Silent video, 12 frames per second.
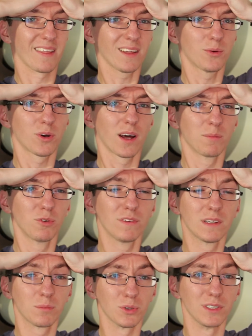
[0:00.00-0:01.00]
think we're on movie
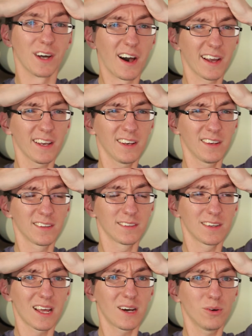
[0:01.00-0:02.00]
number 9
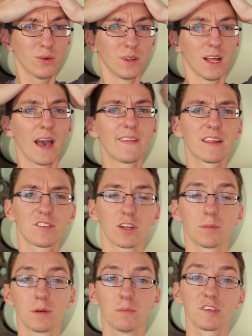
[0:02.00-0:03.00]
now, and that's going
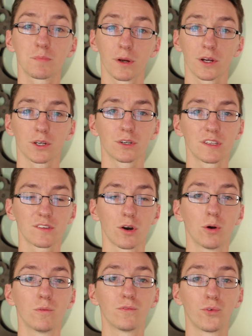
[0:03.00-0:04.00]
to be Miss Peregrine's
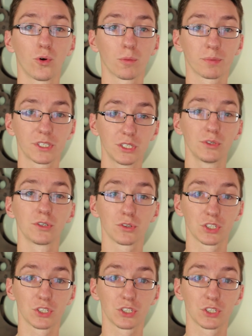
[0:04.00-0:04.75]
Home for Peculiar